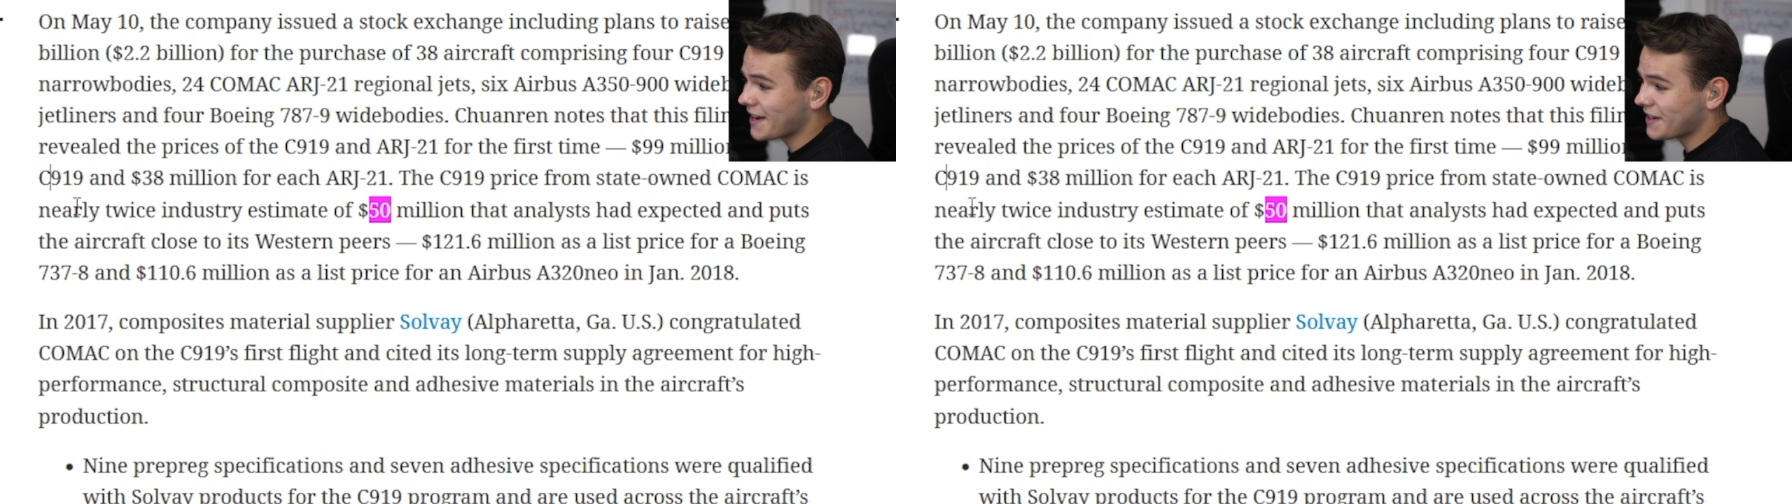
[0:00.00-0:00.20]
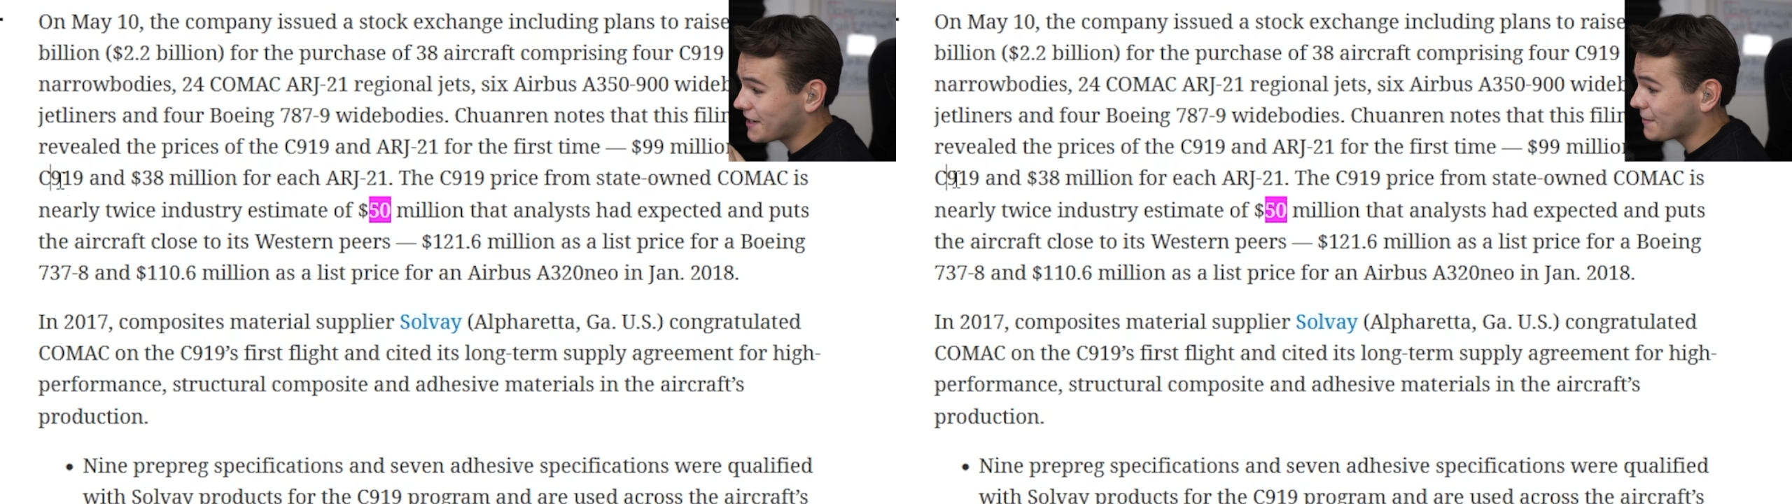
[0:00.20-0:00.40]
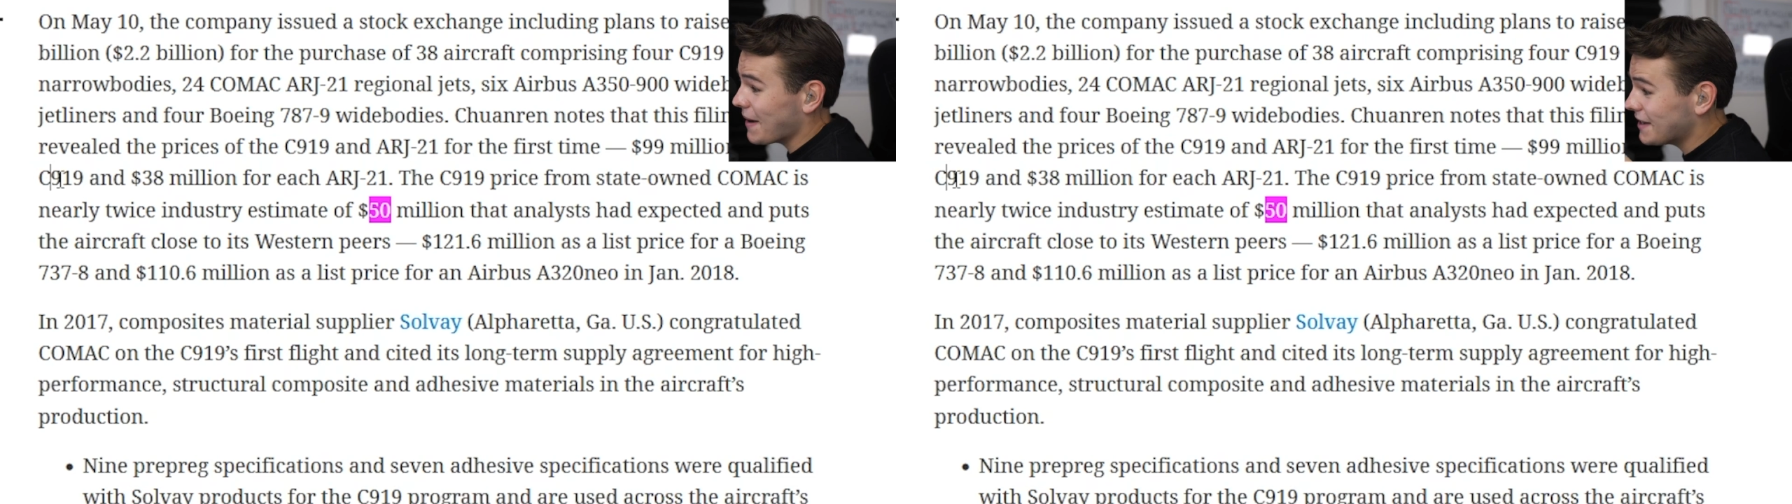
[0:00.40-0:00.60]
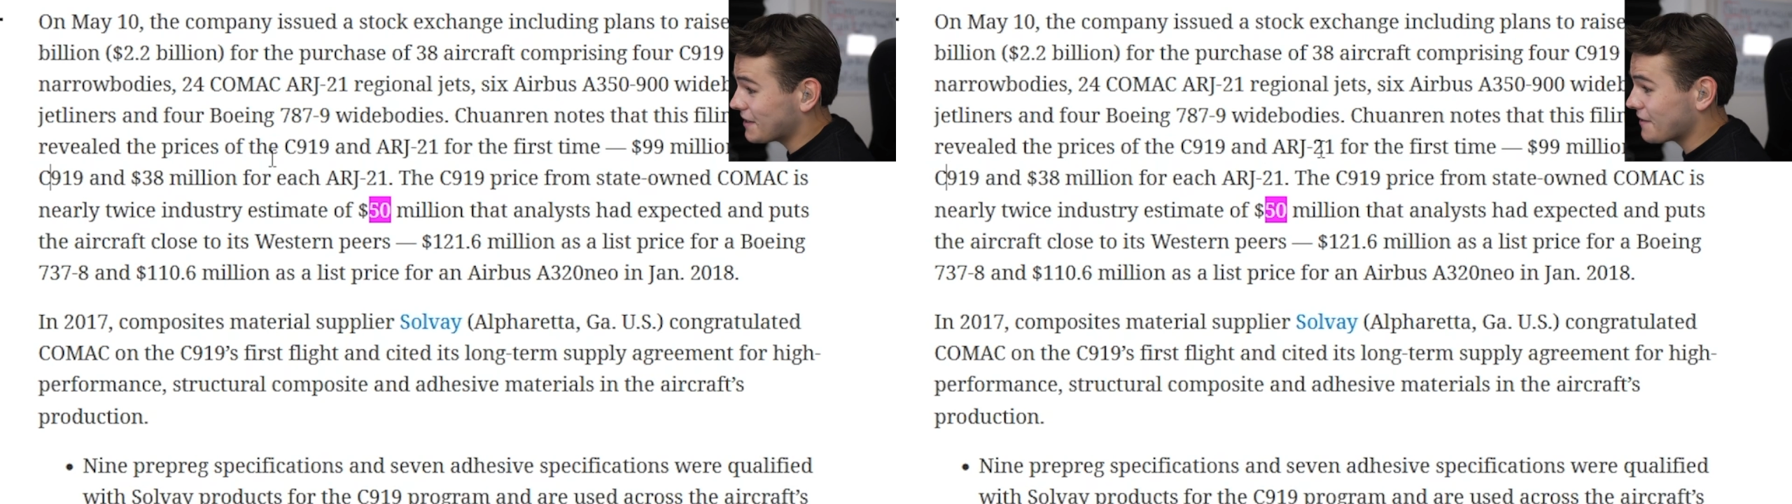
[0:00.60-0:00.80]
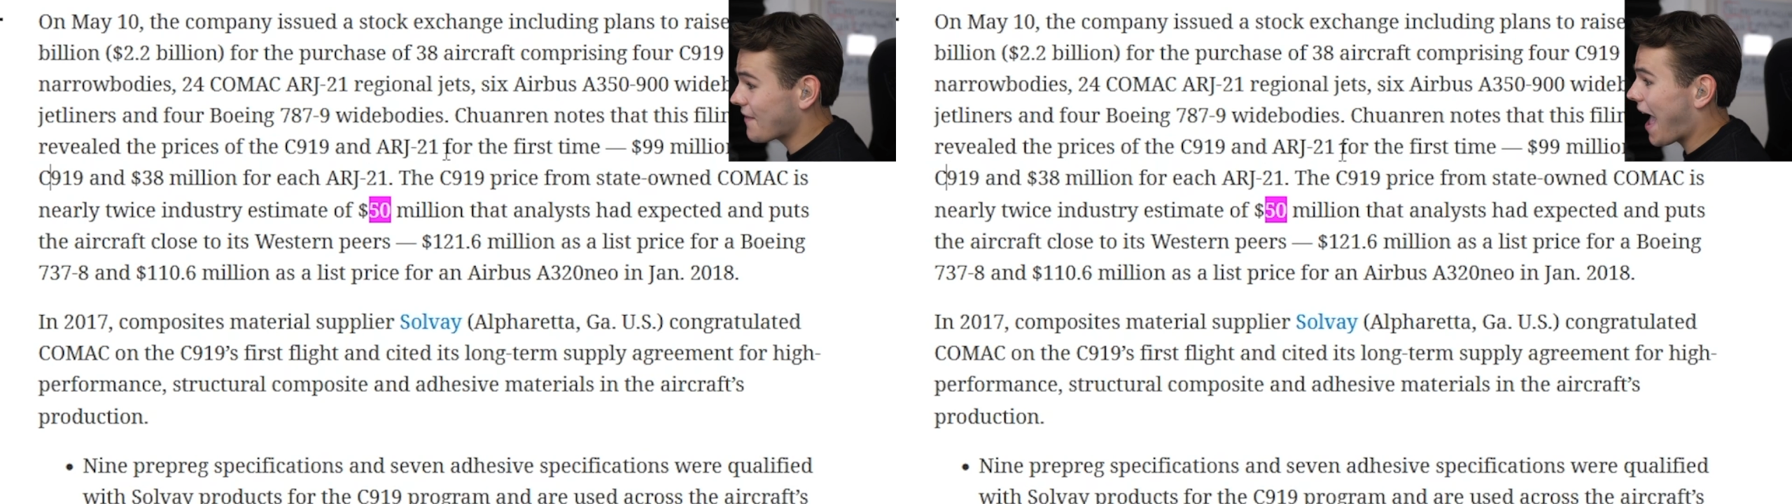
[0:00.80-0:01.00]
as
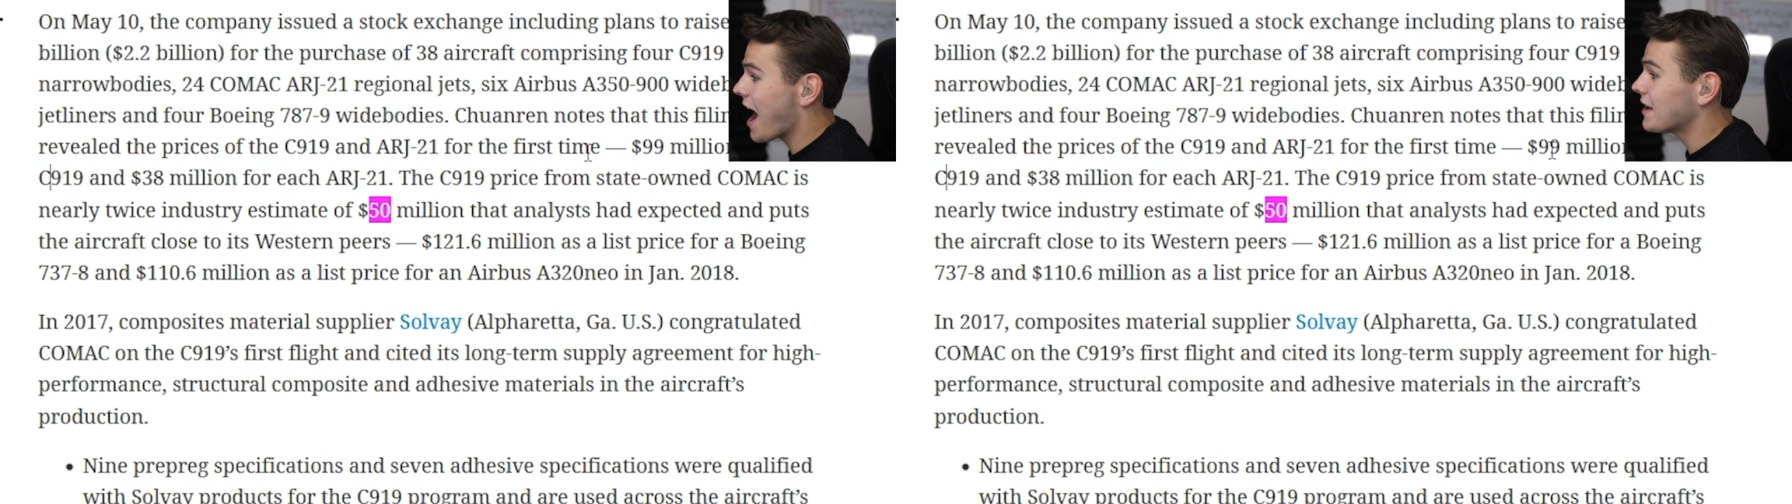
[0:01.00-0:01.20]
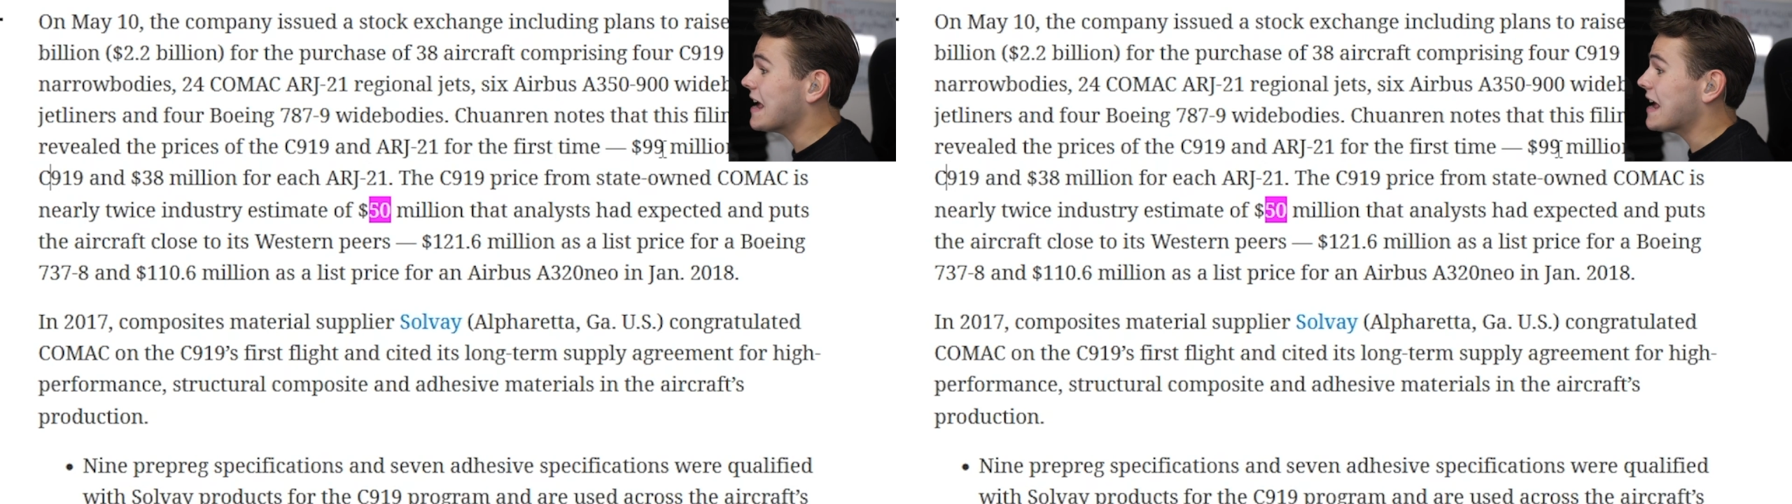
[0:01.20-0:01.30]
expensive at